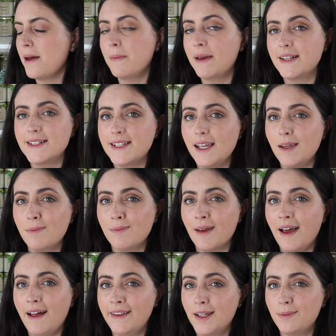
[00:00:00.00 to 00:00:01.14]
that might seem
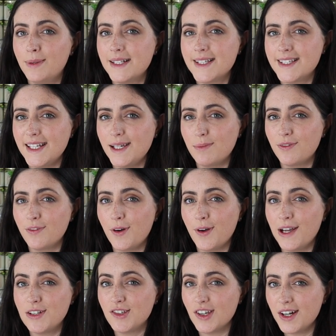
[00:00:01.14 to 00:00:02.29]
a little bit steep for
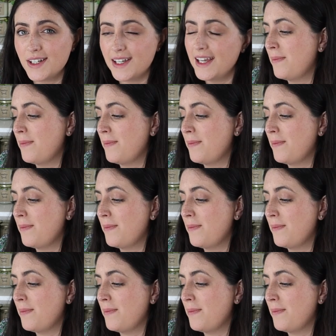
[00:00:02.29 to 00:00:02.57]
a jug